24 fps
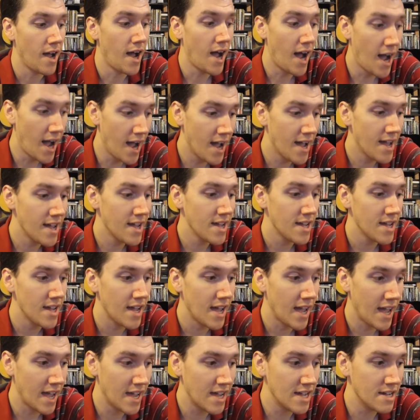I
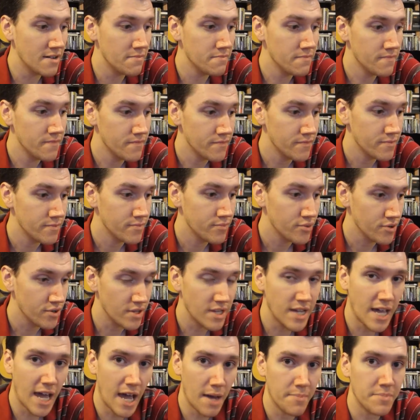am
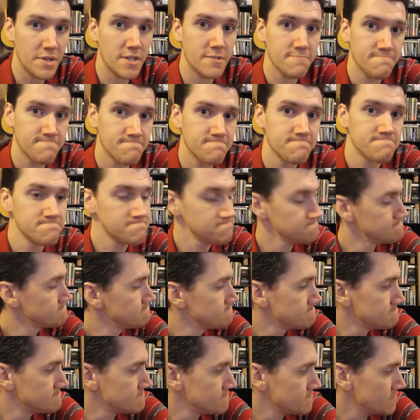pretty happy.
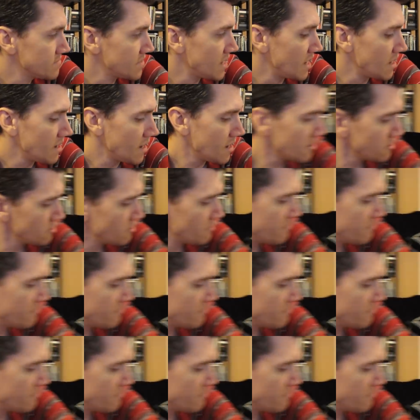How do